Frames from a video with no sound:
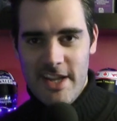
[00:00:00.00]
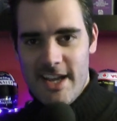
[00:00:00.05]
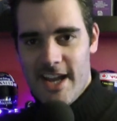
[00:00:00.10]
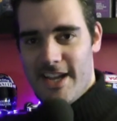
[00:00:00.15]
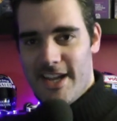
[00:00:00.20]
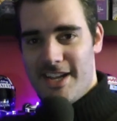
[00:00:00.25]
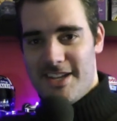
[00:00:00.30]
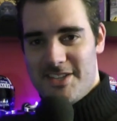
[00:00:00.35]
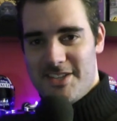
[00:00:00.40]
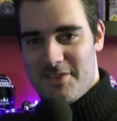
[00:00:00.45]

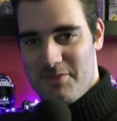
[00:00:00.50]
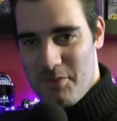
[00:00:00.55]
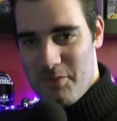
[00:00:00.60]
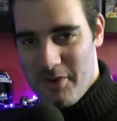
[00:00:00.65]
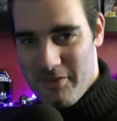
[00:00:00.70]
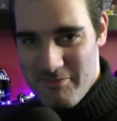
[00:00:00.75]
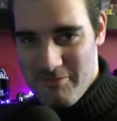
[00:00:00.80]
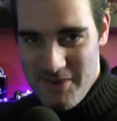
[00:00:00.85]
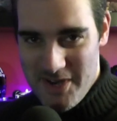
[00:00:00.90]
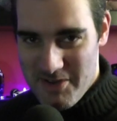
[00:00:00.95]
And that's just
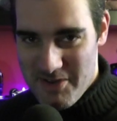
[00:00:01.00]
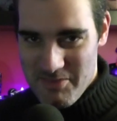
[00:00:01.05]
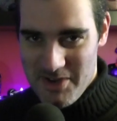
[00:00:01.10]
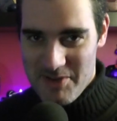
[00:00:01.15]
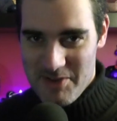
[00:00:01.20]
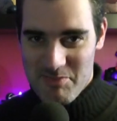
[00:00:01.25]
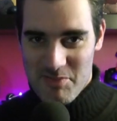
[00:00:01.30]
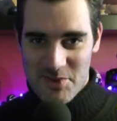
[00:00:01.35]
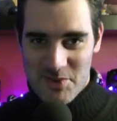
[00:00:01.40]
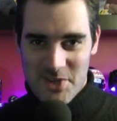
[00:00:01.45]
one of many,
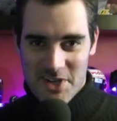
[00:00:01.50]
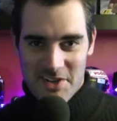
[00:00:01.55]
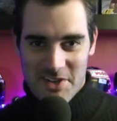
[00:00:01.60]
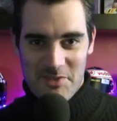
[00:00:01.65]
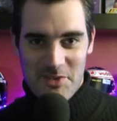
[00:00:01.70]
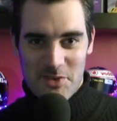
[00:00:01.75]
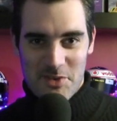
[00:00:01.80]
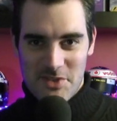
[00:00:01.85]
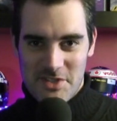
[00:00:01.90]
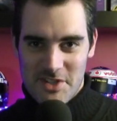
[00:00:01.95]
many projects
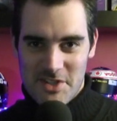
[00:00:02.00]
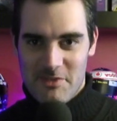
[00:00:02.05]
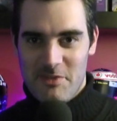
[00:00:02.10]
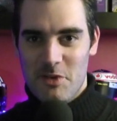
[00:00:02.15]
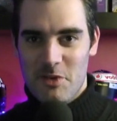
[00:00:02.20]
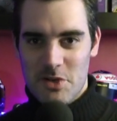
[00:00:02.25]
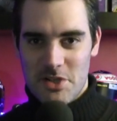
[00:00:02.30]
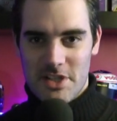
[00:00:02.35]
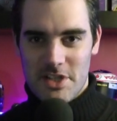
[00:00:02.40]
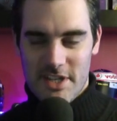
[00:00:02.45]
for you. So
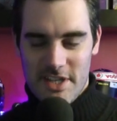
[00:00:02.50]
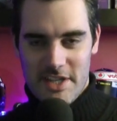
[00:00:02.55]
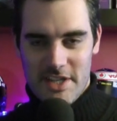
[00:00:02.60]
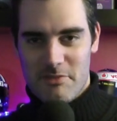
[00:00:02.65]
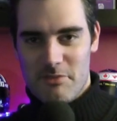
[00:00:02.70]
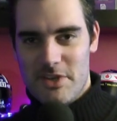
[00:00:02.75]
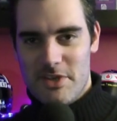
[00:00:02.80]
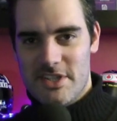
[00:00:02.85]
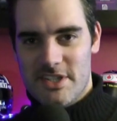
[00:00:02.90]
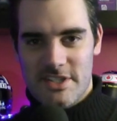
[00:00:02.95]
unfortunately,
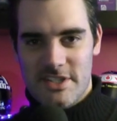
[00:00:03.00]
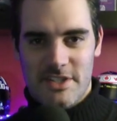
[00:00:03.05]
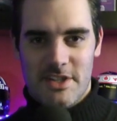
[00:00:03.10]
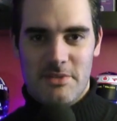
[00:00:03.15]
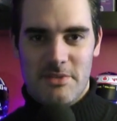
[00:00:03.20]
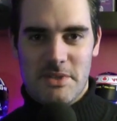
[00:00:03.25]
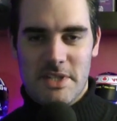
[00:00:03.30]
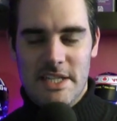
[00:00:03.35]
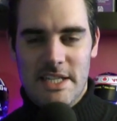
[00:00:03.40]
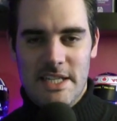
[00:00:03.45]
in recent
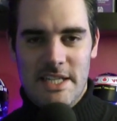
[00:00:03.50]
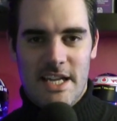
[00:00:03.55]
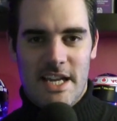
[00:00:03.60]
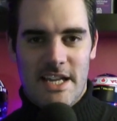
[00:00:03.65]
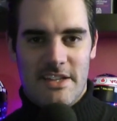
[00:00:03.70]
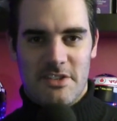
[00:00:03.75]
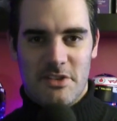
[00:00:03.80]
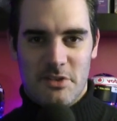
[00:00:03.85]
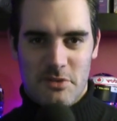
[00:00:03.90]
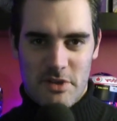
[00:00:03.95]
times,
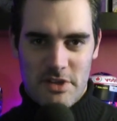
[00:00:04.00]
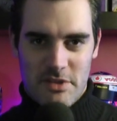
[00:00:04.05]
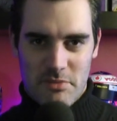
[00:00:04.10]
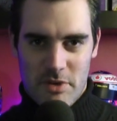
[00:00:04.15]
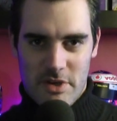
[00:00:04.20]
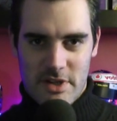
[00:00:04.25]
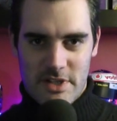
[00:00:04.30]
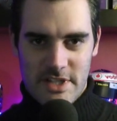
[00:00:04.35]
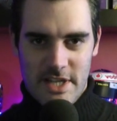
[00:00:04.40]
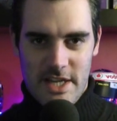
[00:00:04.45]
hasn't always
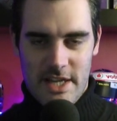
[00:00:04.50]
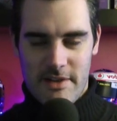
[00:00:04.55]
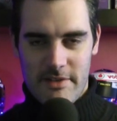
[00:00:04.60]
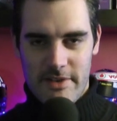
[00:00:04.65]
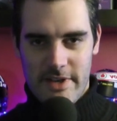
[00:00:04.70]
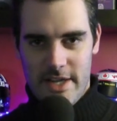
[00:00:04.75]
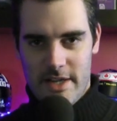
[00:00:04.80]
worked out.